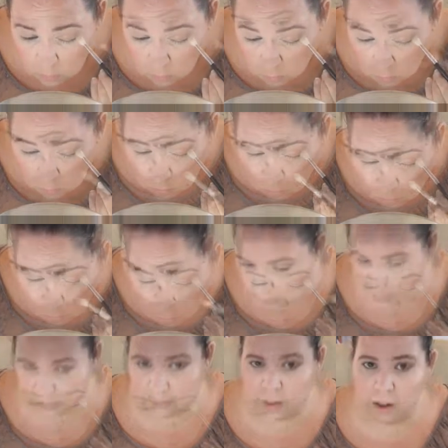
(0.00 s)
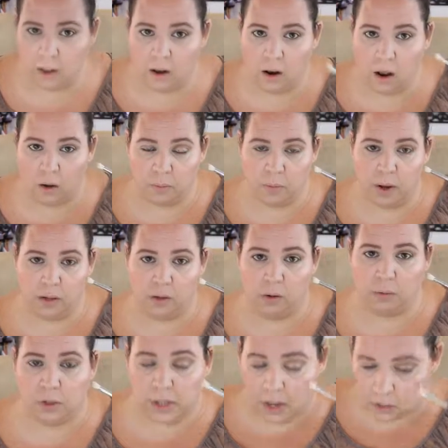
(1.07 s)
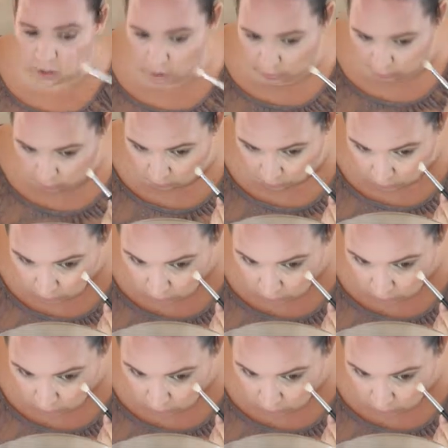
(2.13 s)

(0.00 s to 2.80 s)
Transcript: And I'm also running that on my lower lash line.